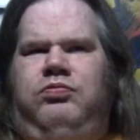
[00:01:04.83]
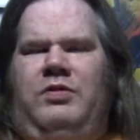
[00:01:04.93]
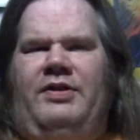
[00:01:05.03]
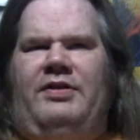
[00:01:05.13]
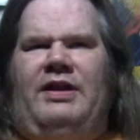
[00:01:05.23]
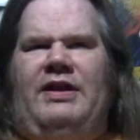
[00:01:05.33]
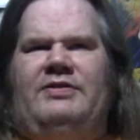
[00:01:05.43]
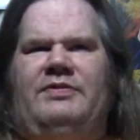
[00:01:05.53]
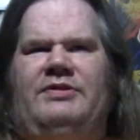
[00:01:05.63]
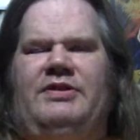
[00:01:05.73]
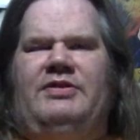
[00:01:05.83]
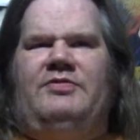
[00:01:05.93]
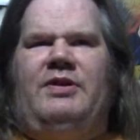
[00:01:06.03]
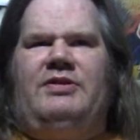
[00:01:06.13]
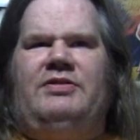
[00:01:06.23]
one of the last ones I
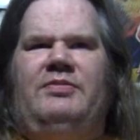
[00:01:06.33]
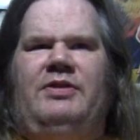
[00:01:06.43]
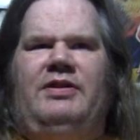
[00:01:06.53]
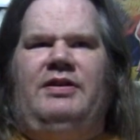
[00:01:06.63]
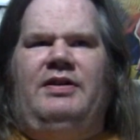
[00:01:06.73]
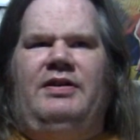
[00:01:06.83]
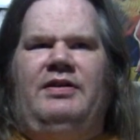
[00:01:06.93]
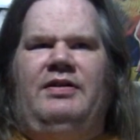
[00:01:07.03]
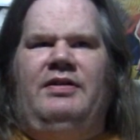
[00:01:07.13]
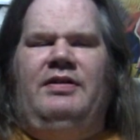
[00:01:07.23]
just watched him on, I